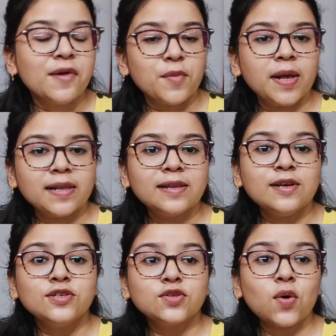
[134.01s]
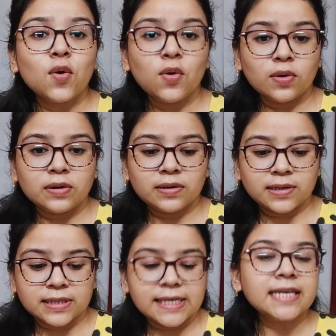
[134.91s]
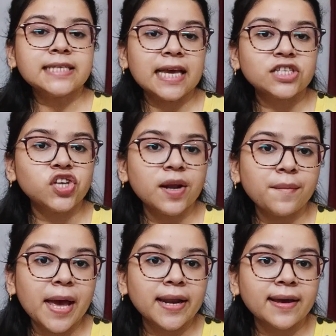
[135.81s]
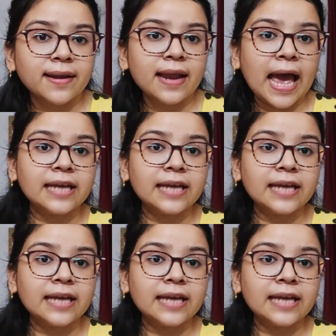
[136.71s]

Well, so she is Asian American,